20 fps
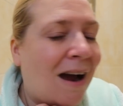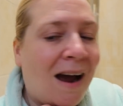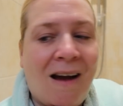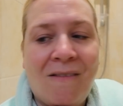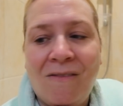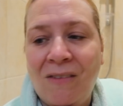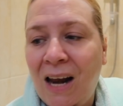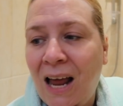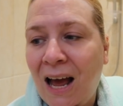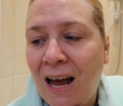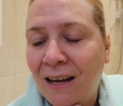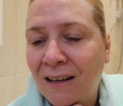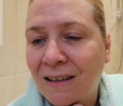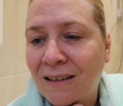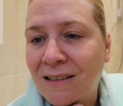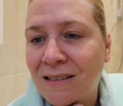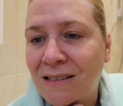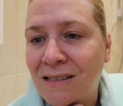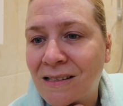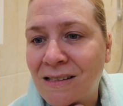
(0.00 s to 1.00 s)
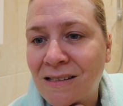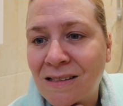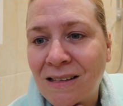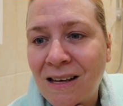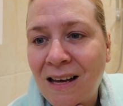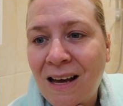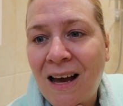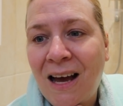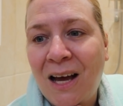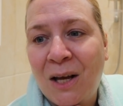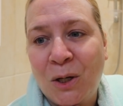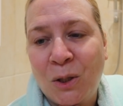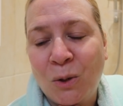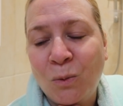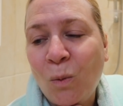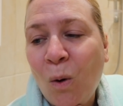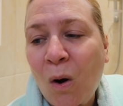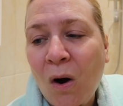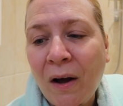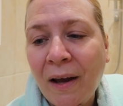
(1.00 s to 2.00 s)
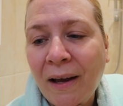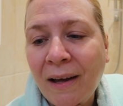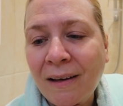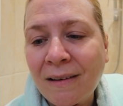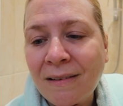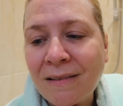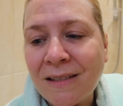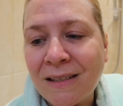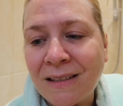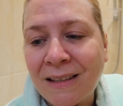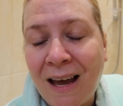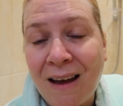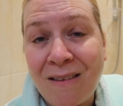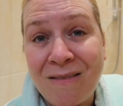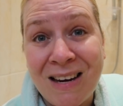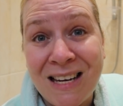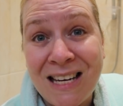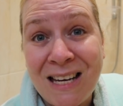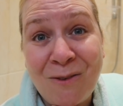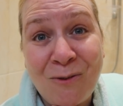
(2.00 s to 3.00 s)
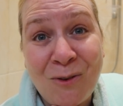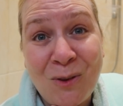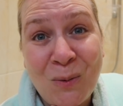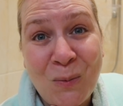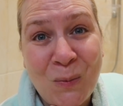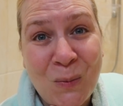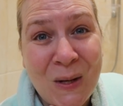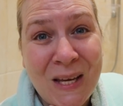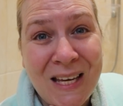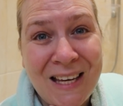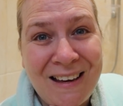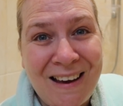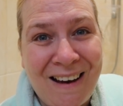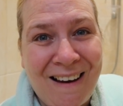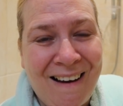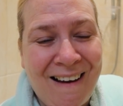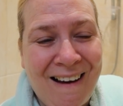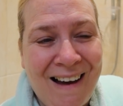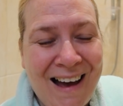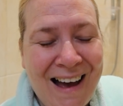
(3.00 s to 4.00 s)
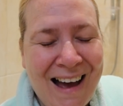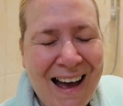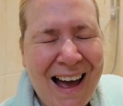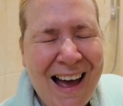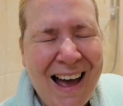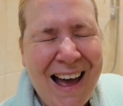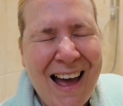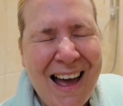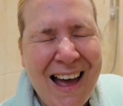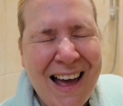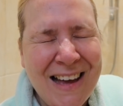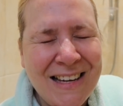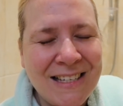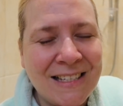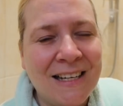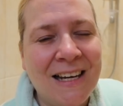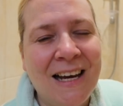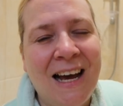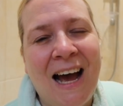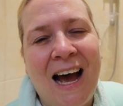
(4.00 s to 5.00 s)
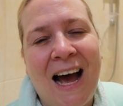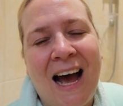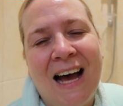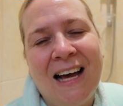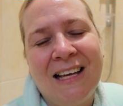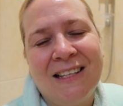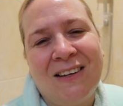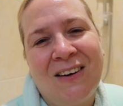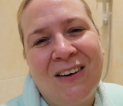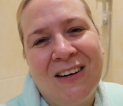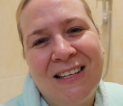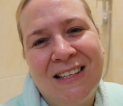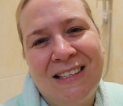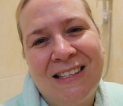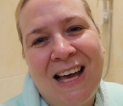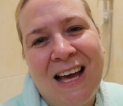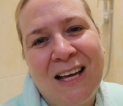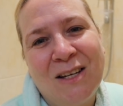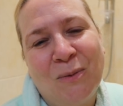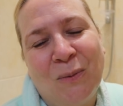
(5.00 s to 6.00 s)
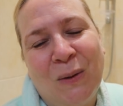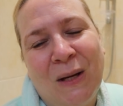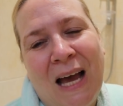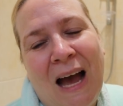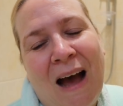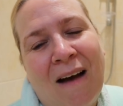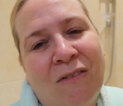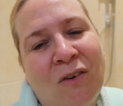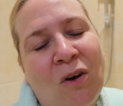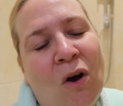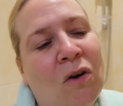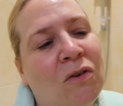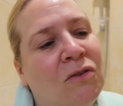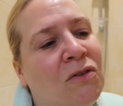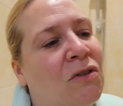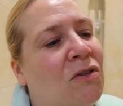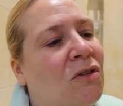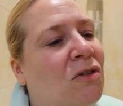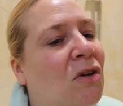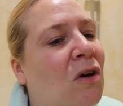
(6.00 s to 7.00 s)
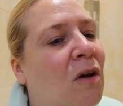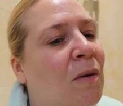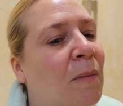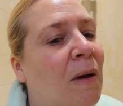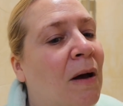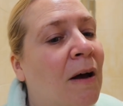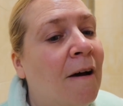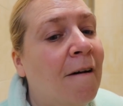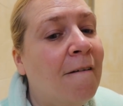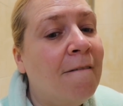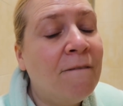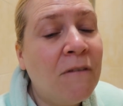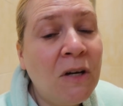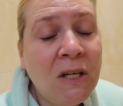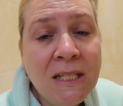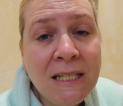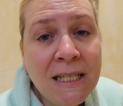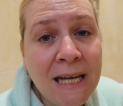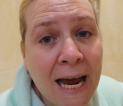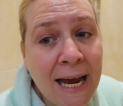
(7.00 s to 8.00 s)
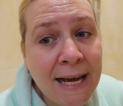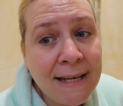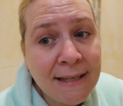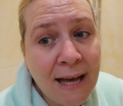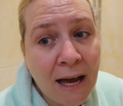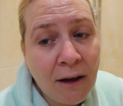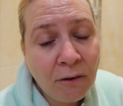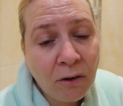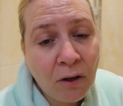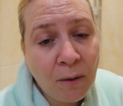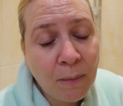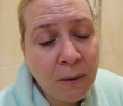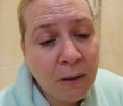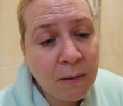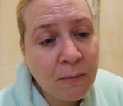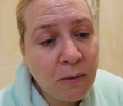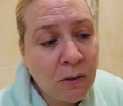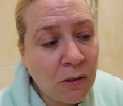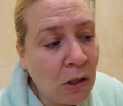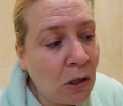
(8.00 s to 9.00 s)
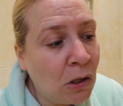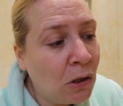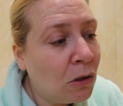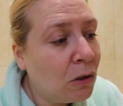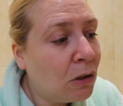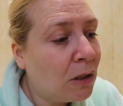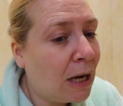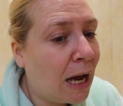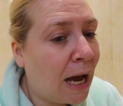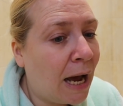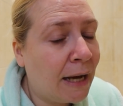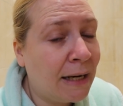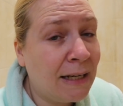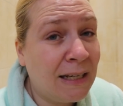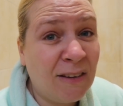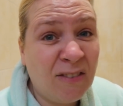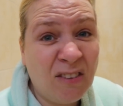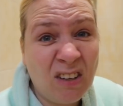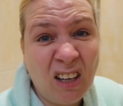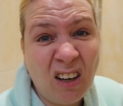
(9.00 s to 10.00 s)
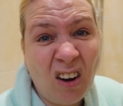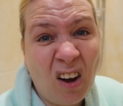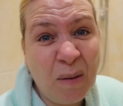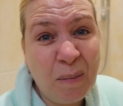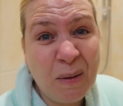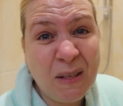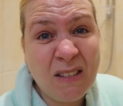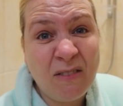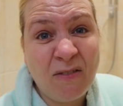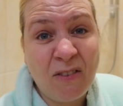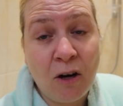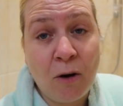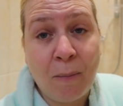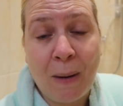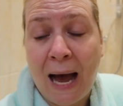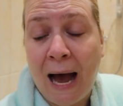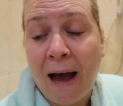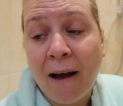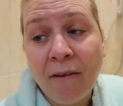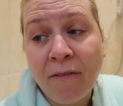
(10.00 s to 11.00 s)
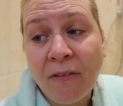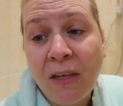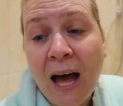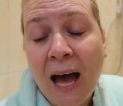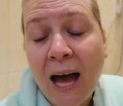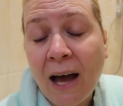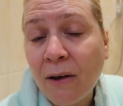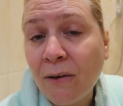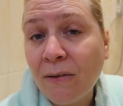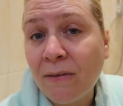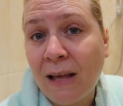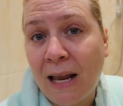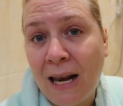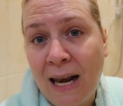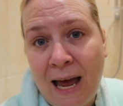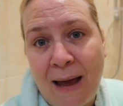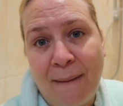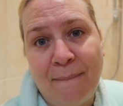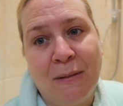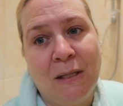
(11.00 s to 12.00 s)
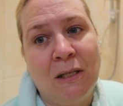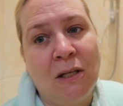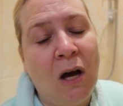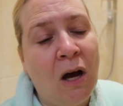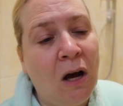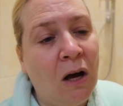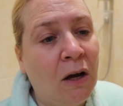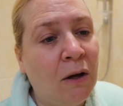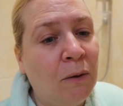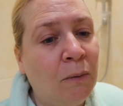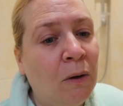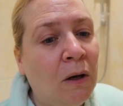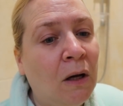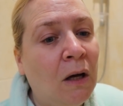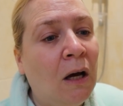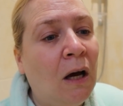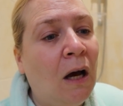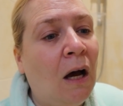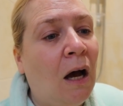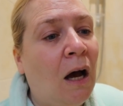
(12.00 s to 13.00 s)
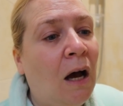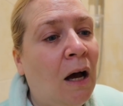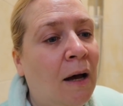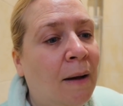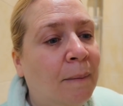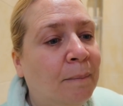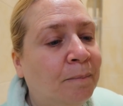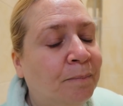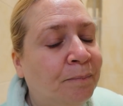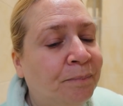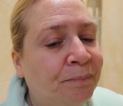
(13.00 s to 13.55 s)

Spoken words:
and relax and unwind and get ready for the week ahead. As I said, we have got some fun days out coming up soon, and if you'd like me to film out of the house, let me know. I